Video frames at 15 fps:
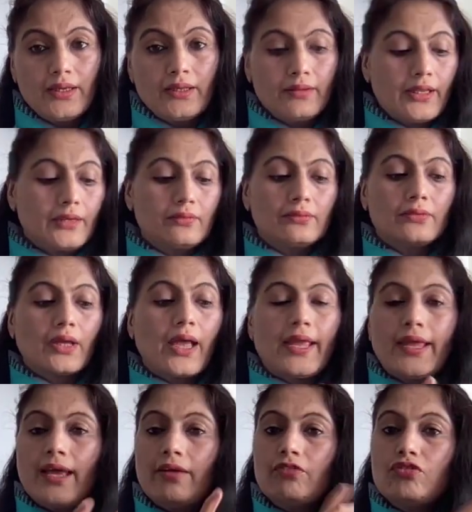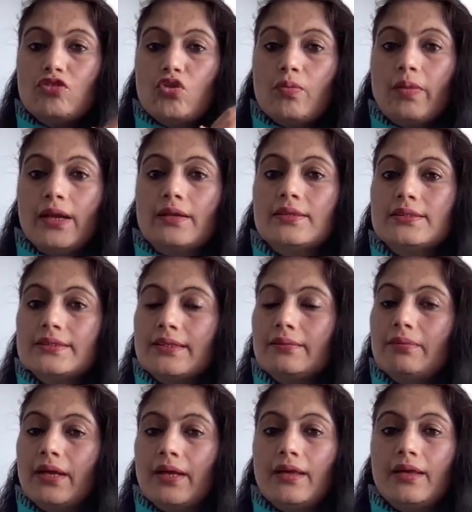That I have four buttons on
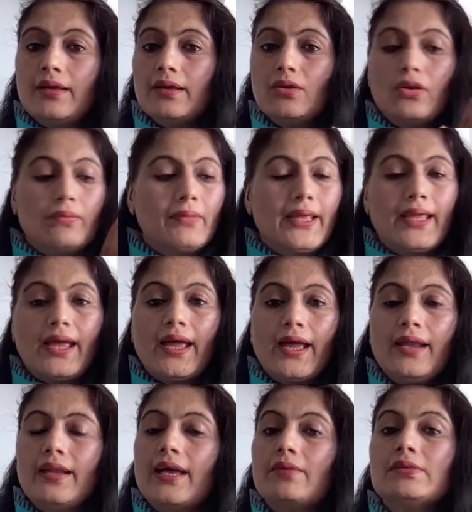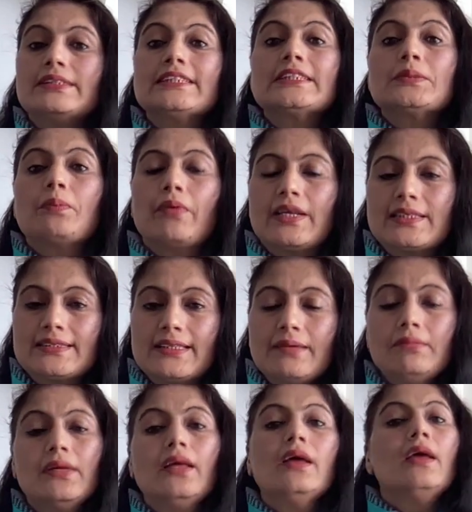my hand. I will just press
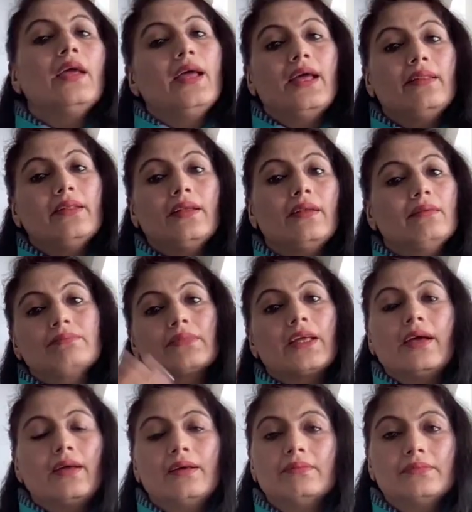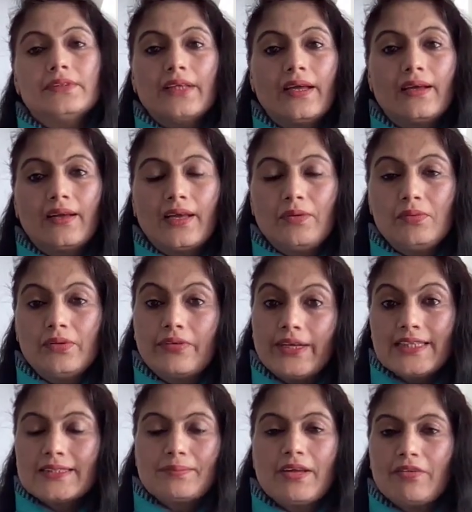them and then I will
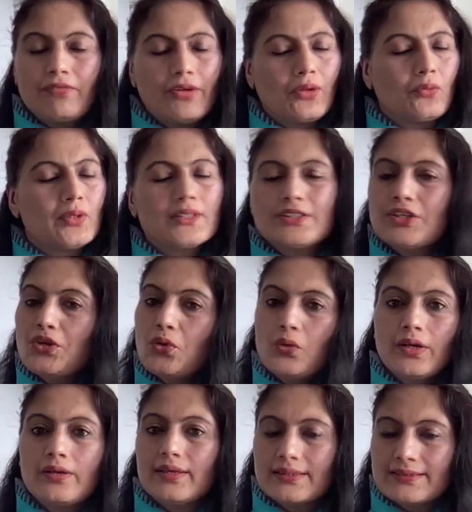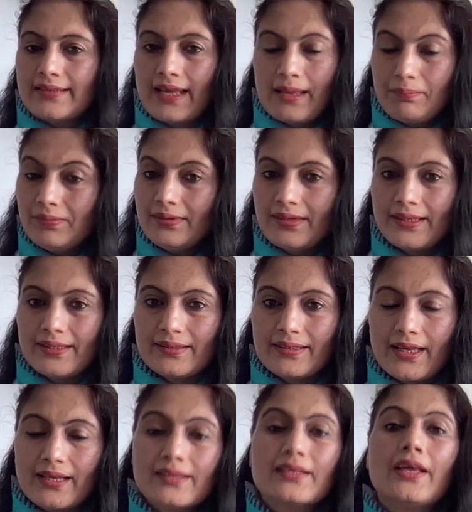raise my frequency. No, it doesn't happen like
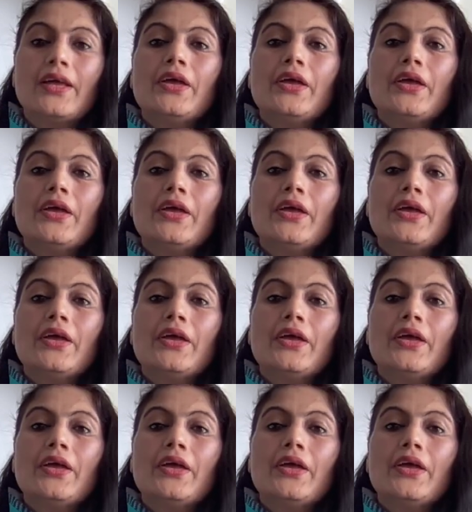that.